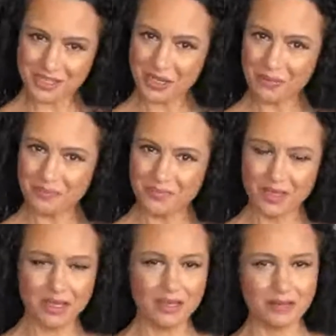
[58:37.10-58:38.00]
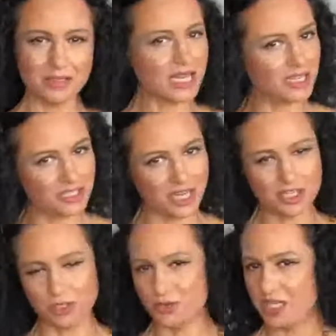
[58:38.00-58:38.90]
And
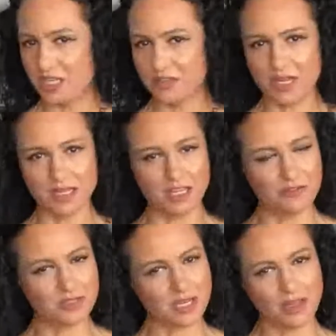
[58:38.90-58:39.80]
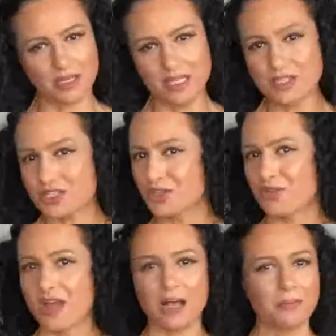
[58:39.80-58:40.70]
stay in touch, LUCIA'S Vegan Lifestyle on
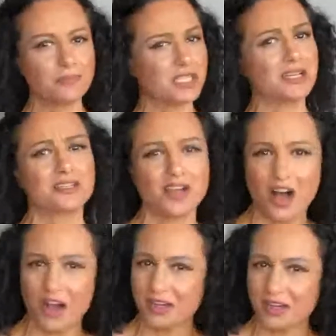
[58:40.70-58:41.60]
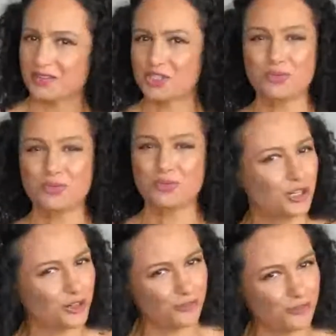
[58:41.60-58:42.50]
Instagram, TikTok,
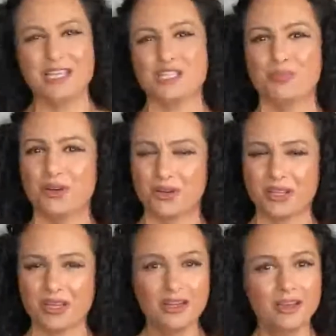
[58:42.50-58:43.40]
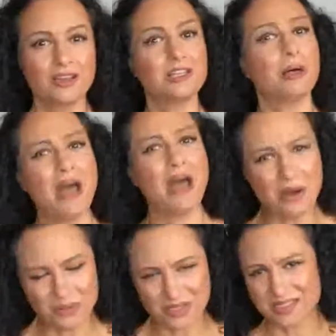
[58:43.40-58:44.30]
Twitter, Facebook,
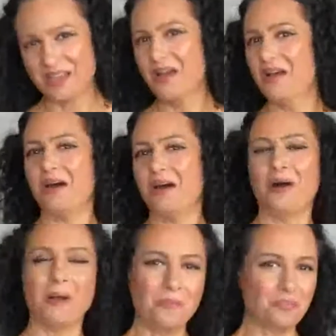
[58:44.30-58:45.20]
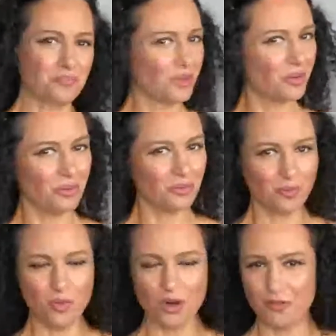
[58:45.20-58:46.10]
Clubhouse,
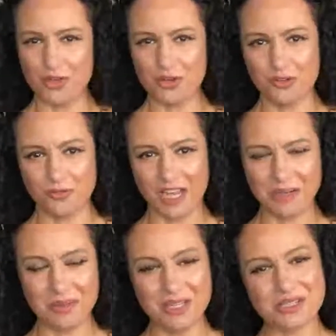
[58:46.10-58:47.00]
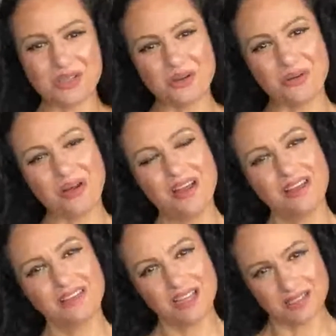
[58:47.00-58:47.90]
wherever you can find me.
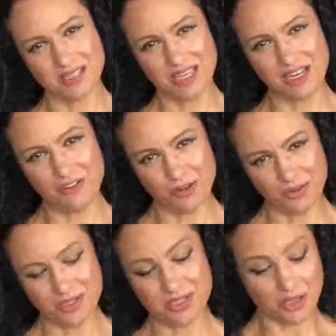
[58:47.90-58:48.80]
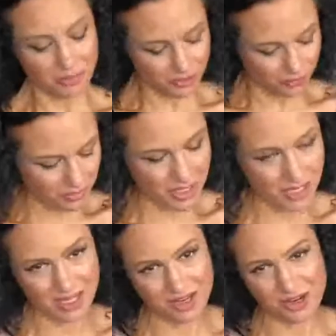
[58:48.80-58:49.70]
So thanks again, everyone, so
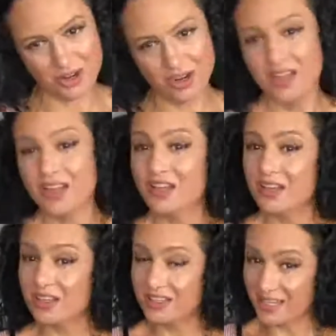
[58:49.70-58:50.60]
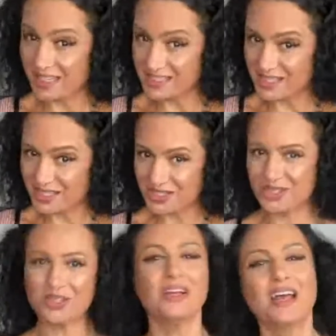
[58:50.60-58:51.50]
much for being here. Good night,
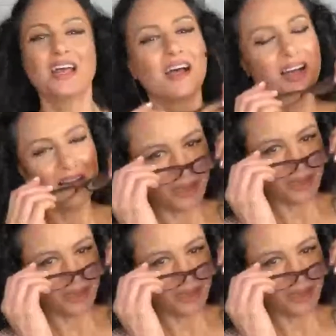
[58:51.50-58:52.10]
sister